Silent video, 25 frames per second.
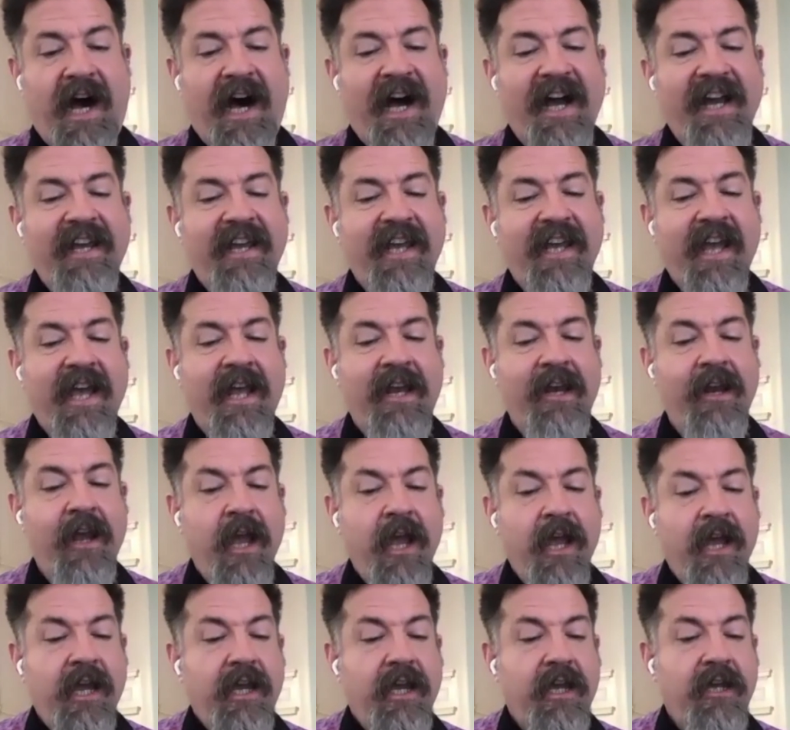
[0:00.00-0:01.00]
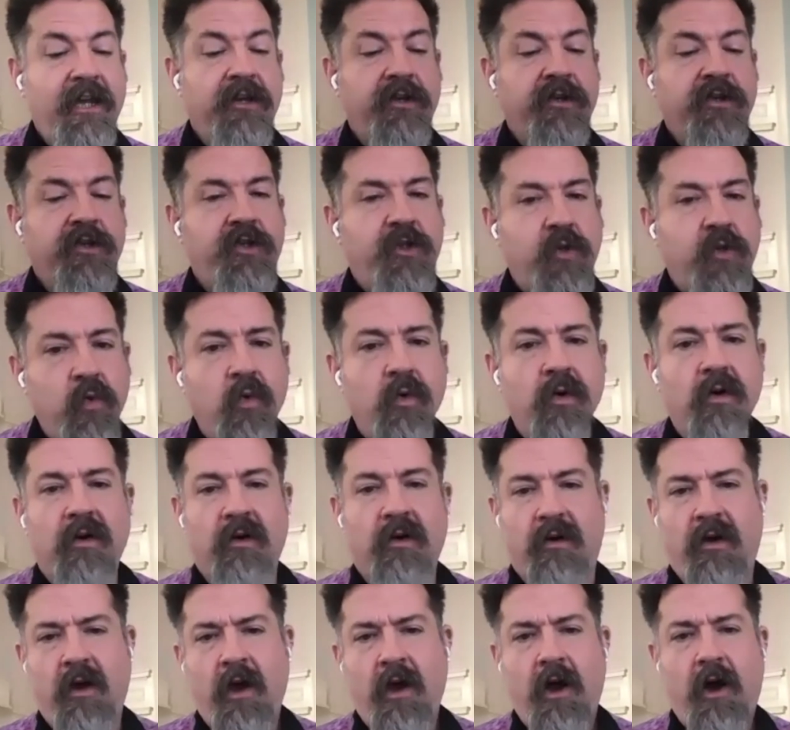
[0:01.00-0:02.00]
I can
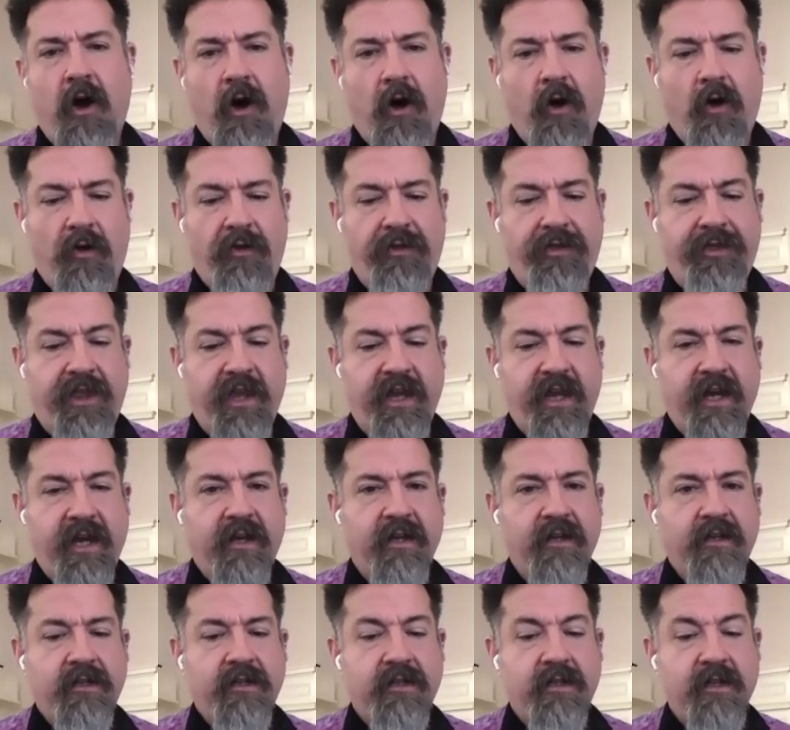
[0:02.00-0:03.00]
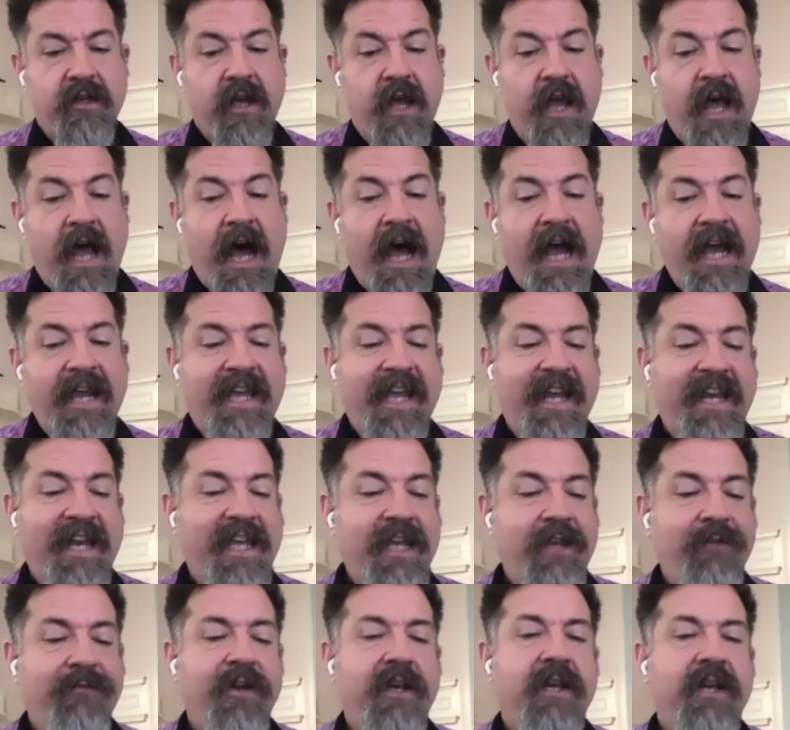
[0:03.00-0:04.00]
endure all things. I can
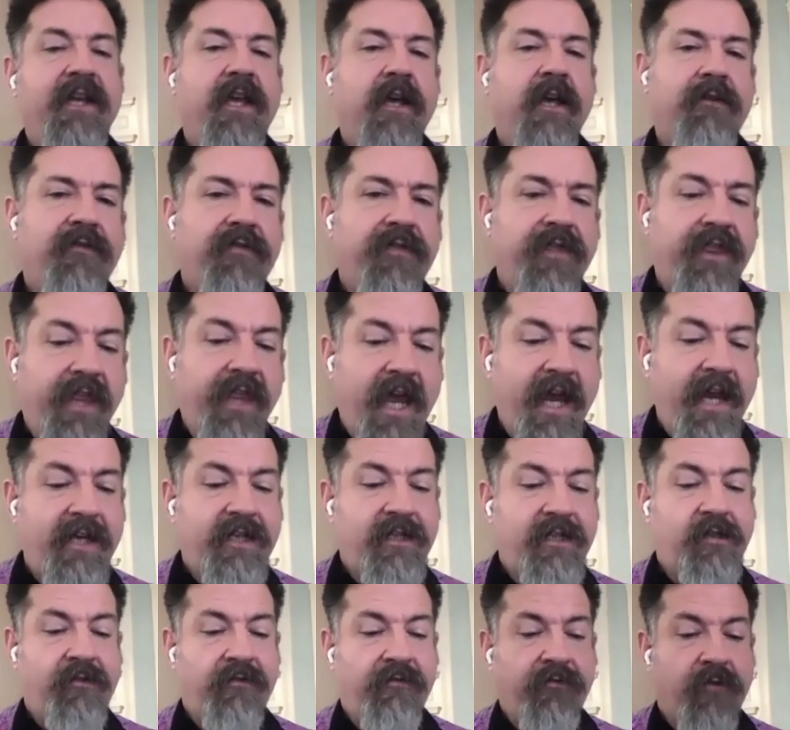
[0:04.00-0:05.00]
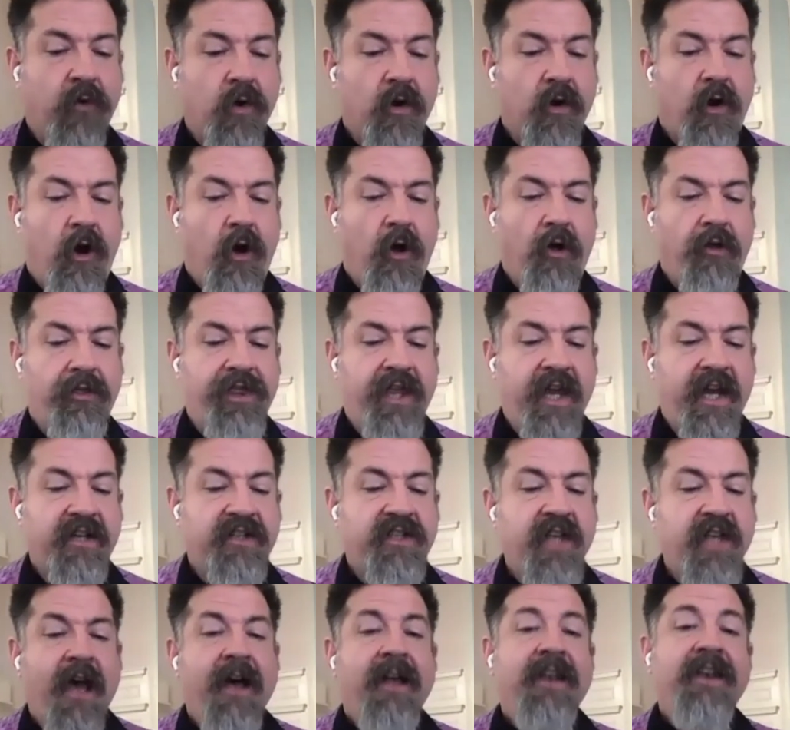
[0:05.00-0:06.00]
even give thanks for all
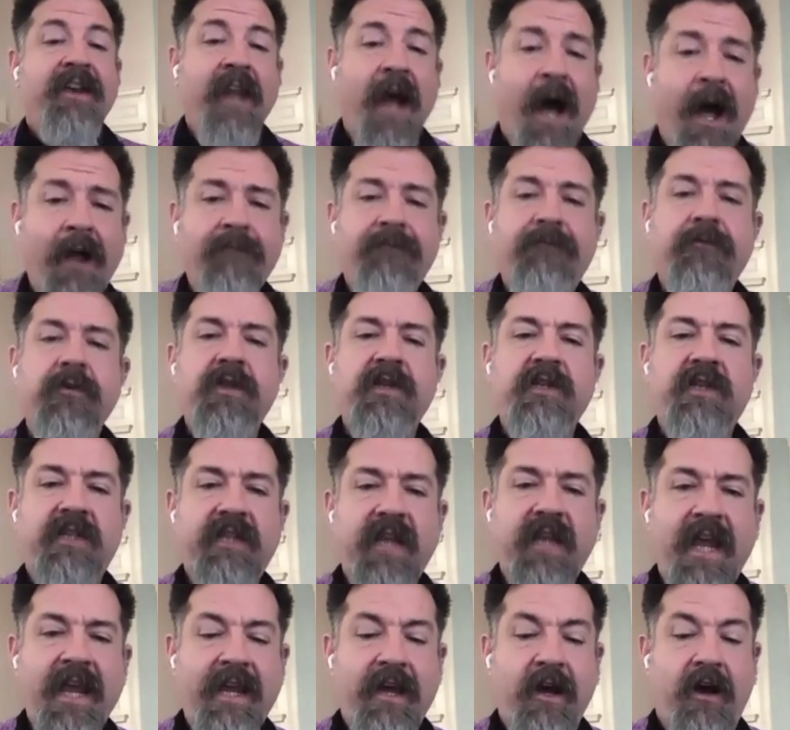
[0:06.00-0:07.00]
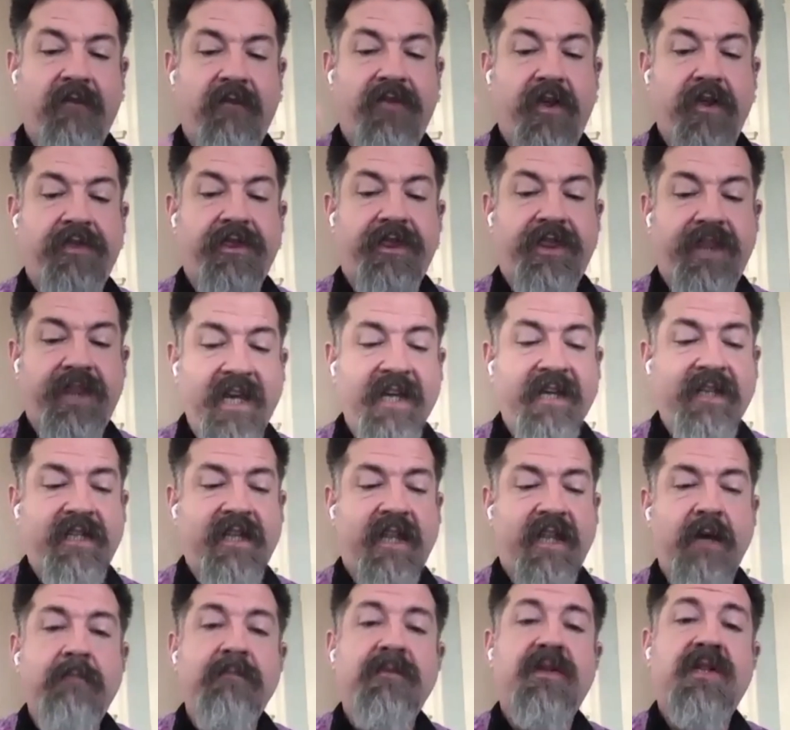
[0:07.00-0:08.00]
things, not for the sake of the
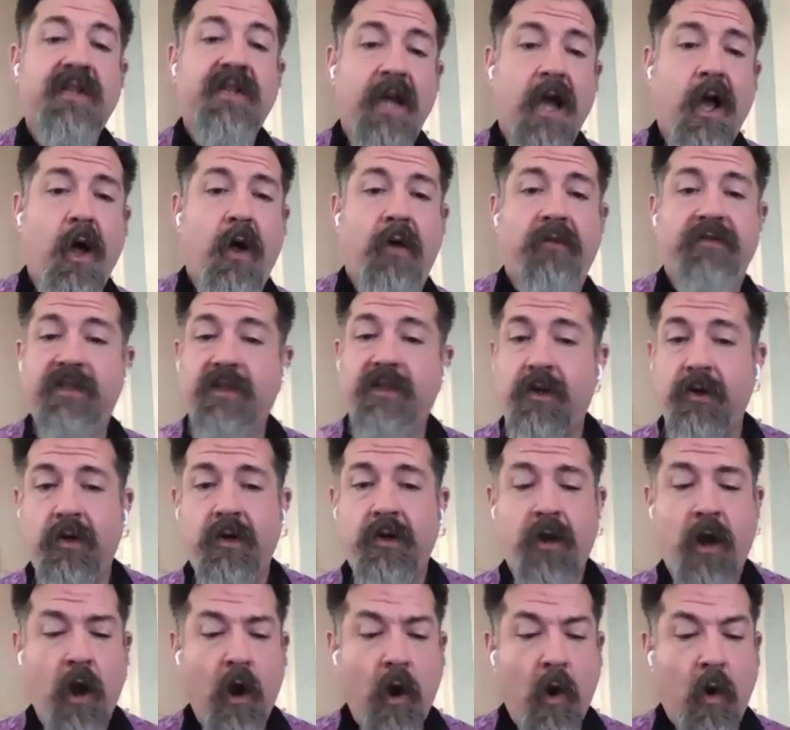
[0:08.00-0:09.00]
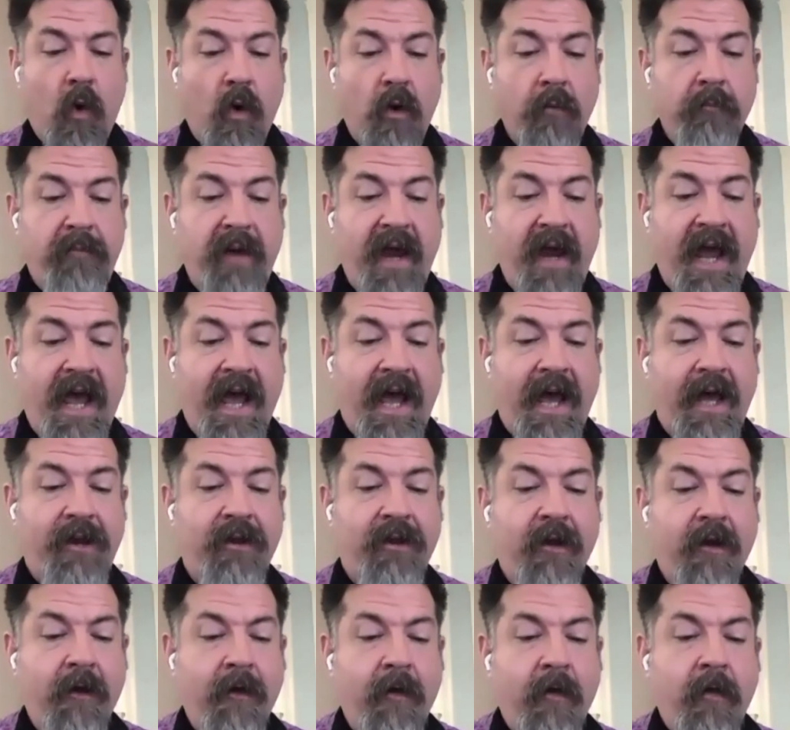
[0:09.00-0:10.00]
things themselves, good or
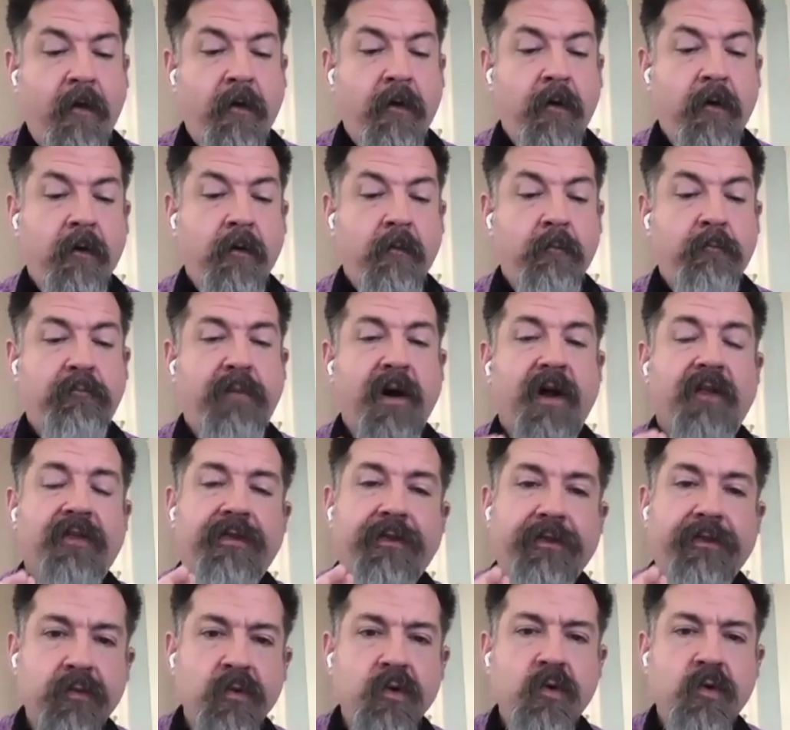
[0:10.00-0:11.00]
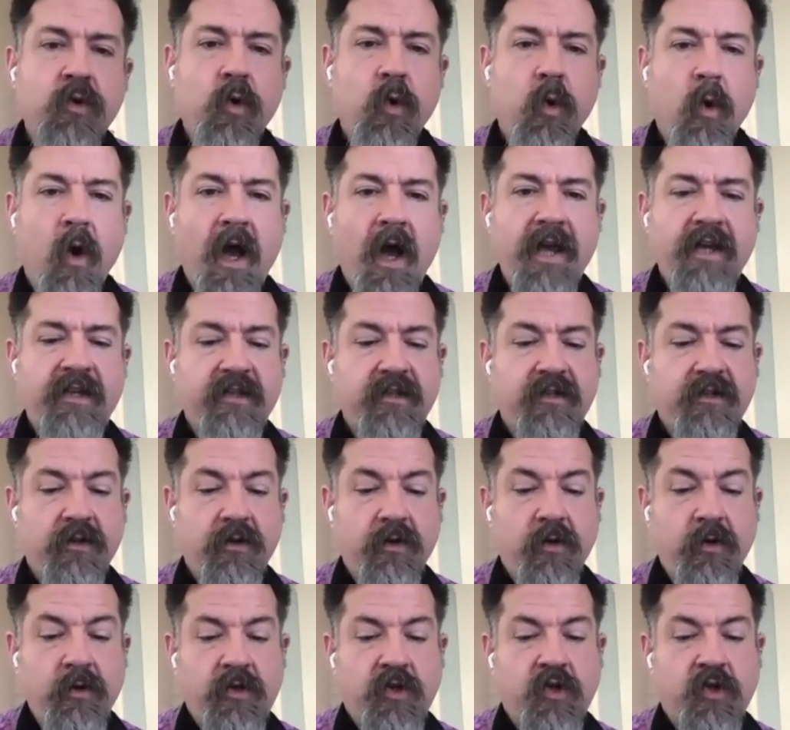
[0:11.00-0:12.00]
bad, but through Christ
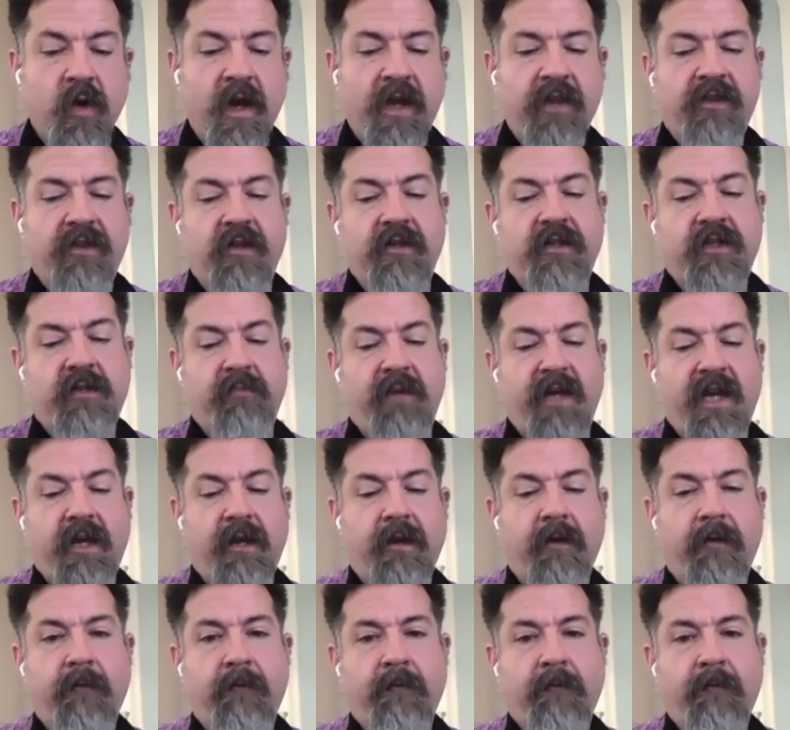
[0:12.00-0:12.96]
who strengthens me.